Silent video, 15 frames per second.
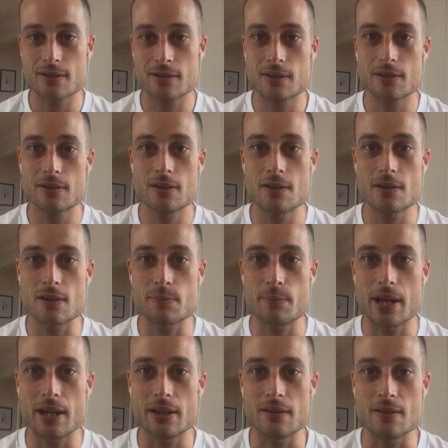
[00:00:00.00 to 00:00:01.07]
good news, it's
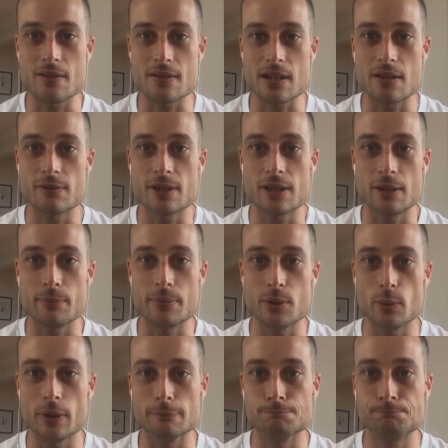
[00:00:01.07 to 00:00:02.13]
bad news, it's everything in
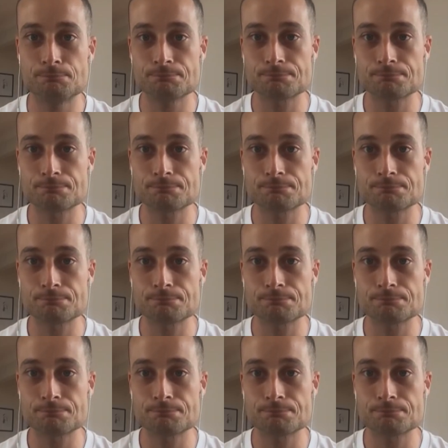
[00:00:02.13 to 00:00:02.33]
between.